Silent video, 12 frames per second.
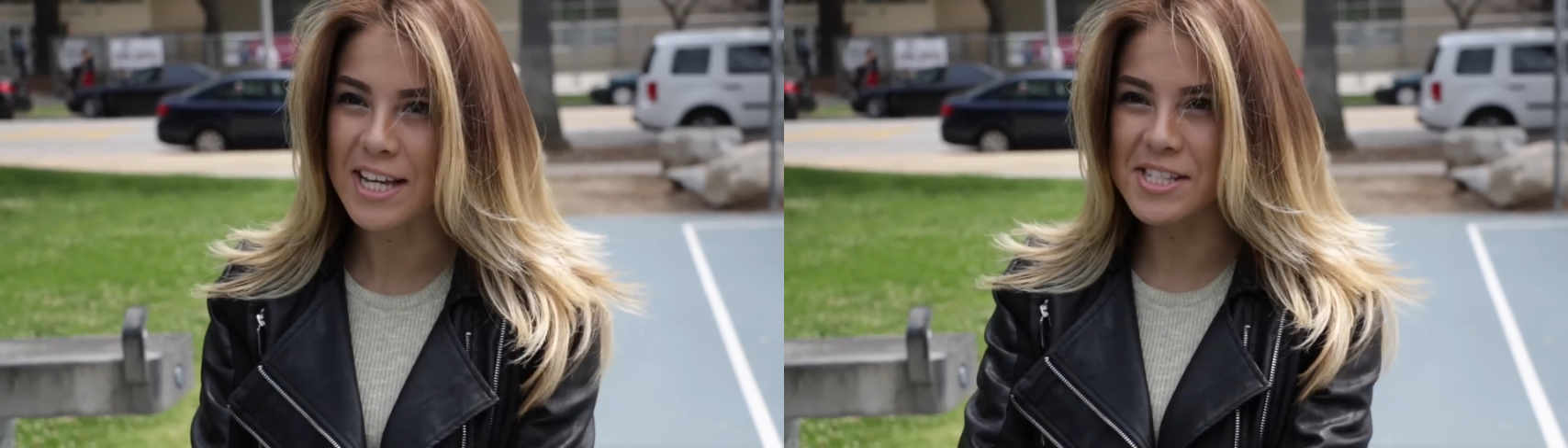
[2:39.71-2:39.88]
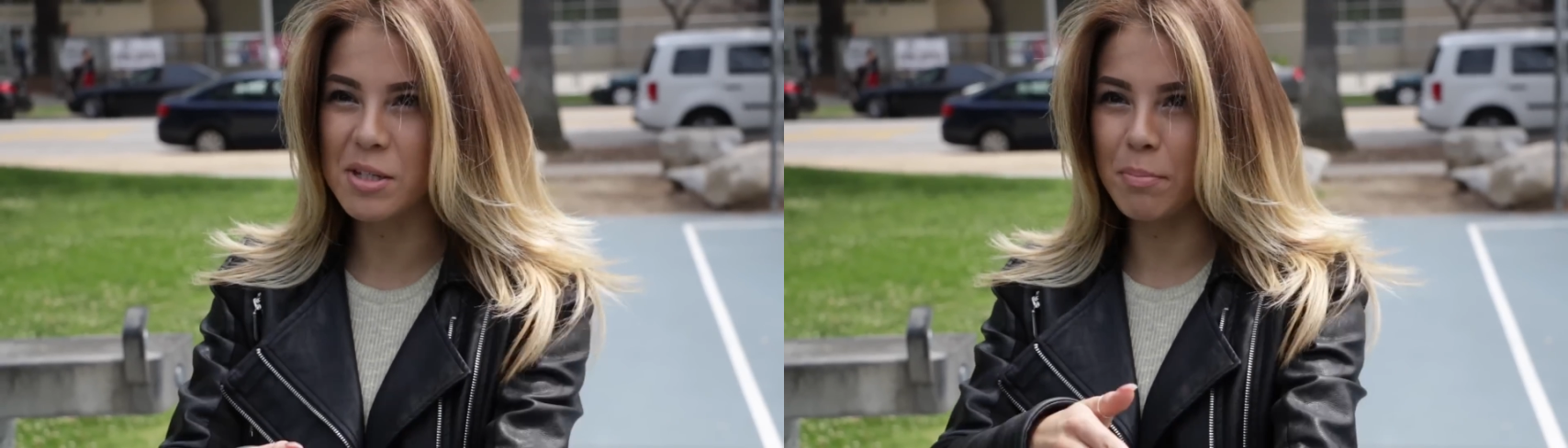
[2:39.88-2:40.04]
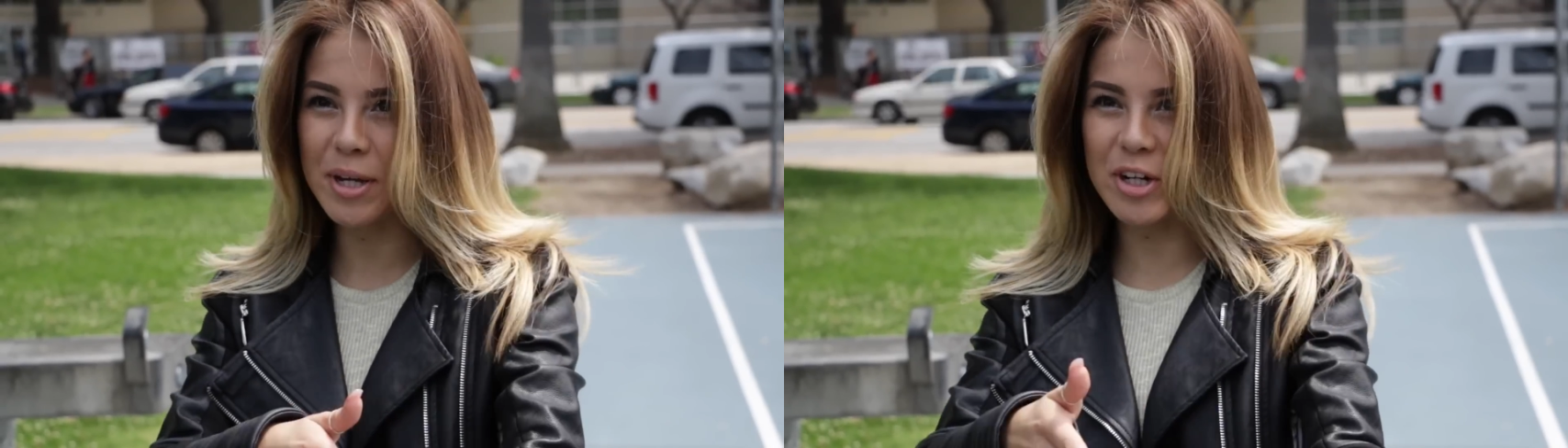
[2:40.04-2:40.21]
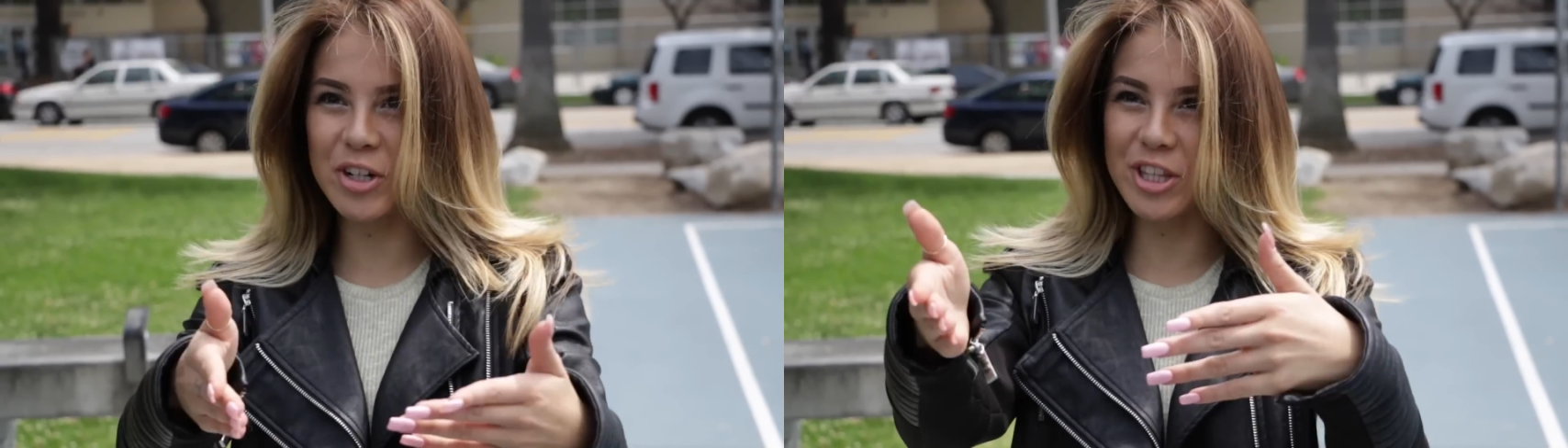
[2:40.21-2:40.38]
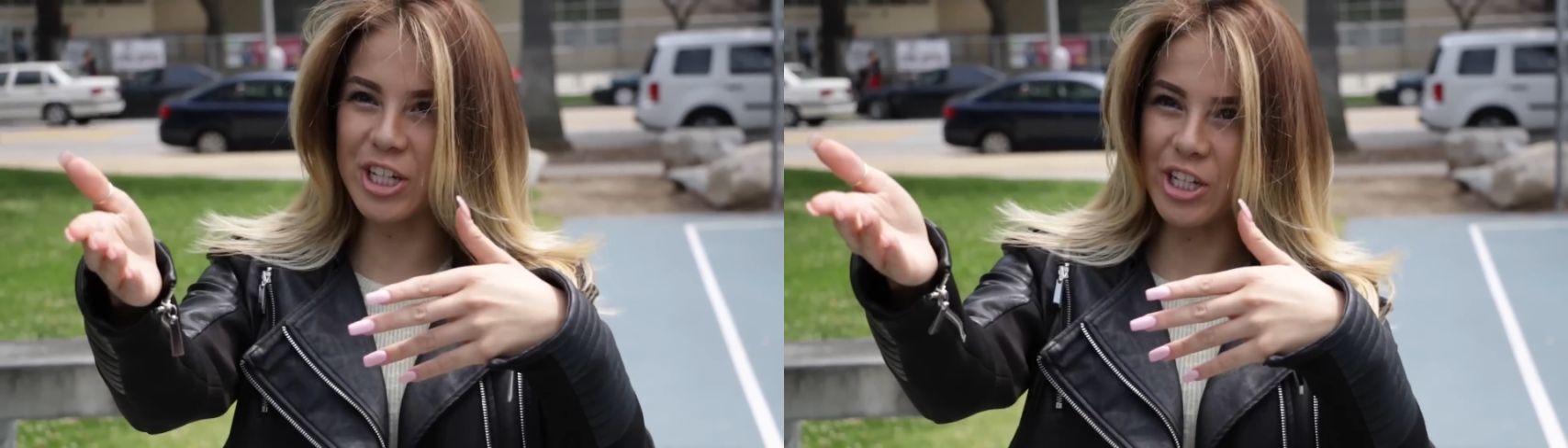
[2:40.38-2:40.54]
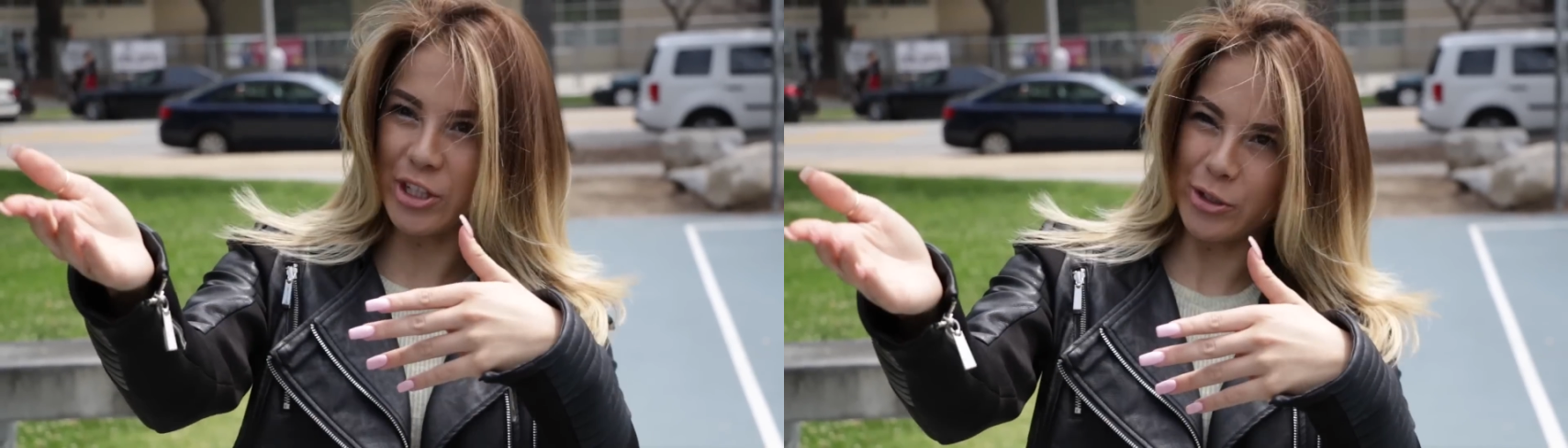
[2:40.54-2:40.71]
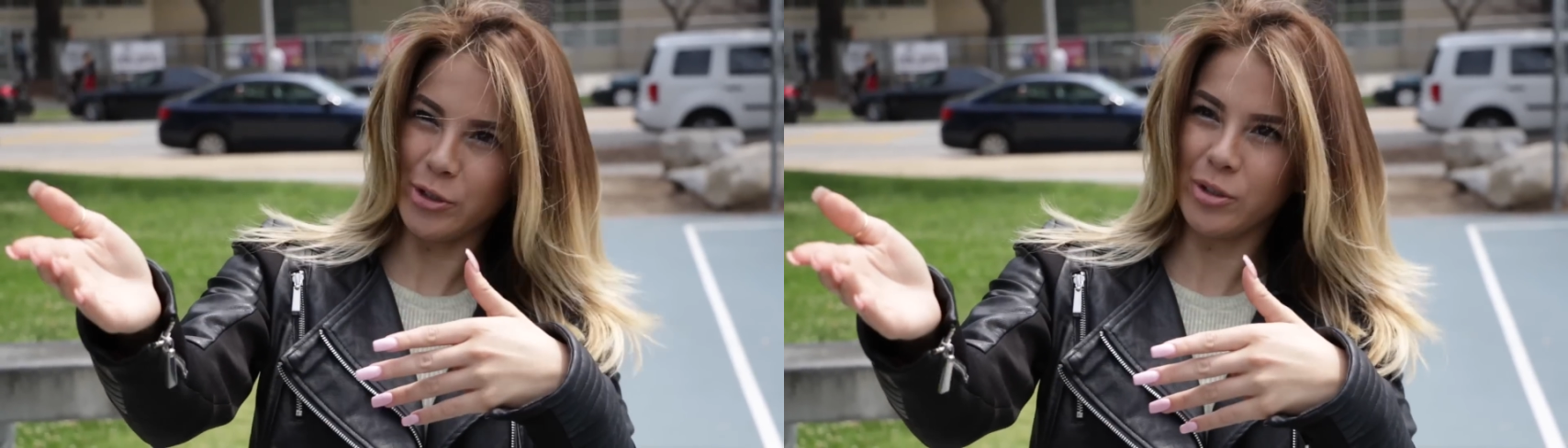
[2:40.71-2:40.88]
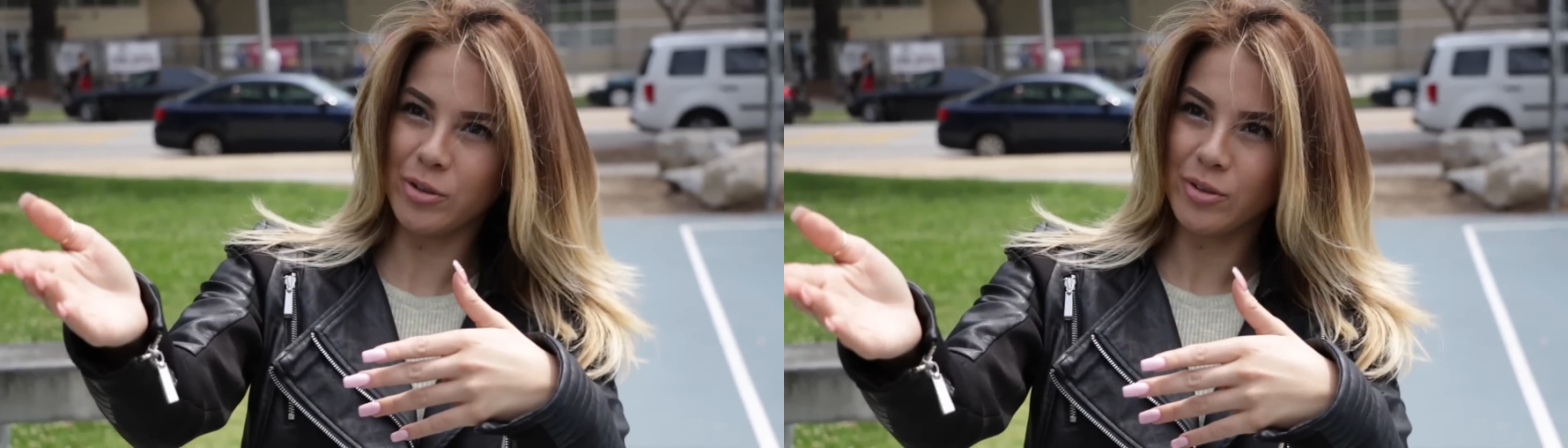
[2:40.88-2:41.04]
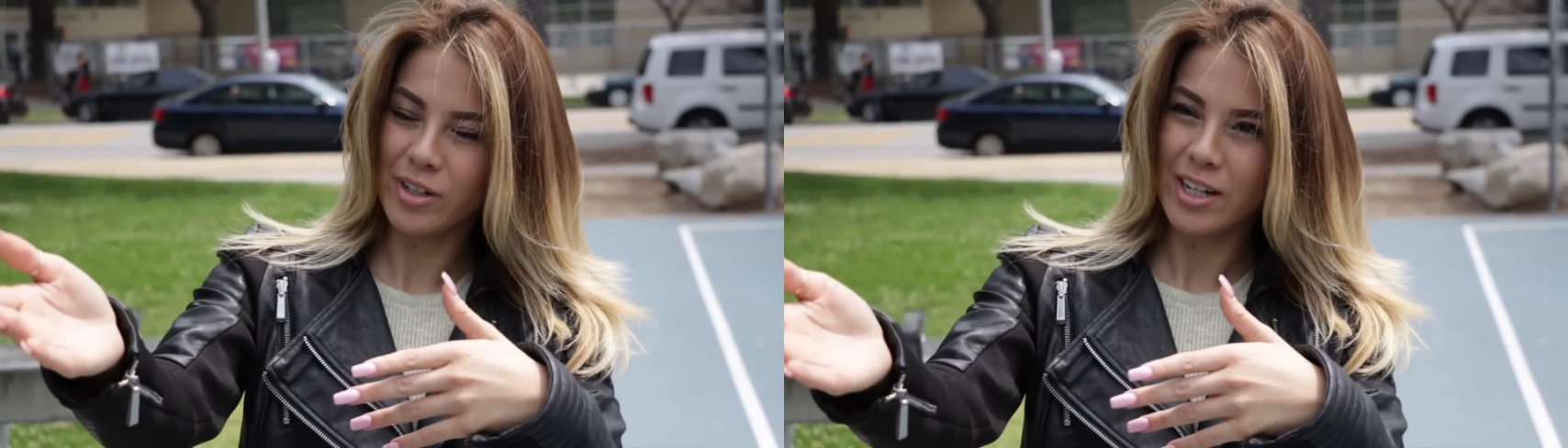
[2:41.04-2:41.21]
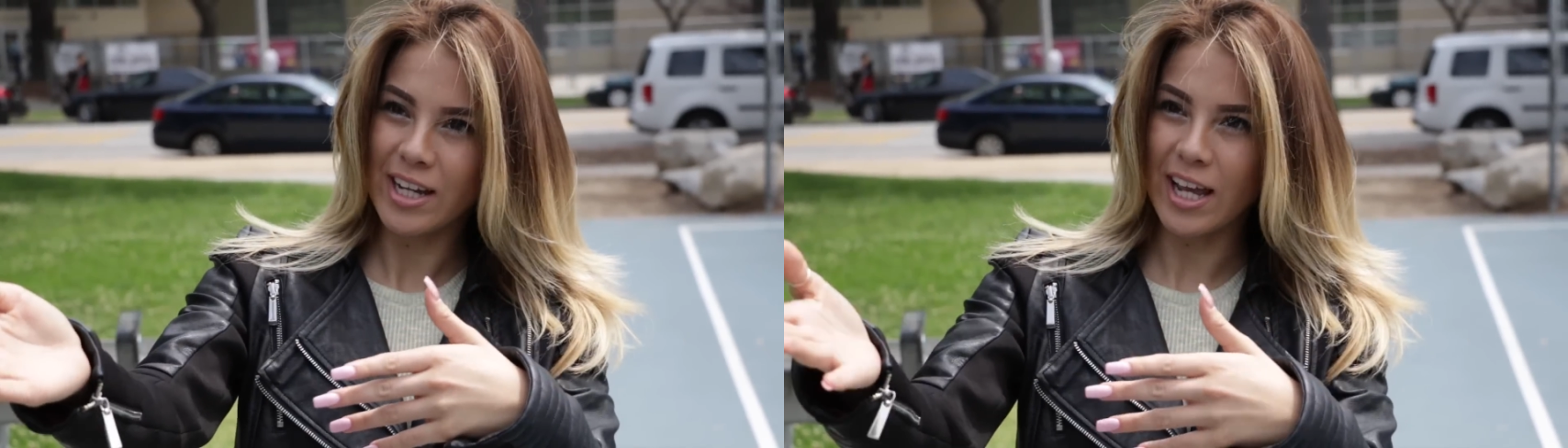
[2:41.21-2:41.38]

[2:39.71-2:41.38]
Is he bigger than you?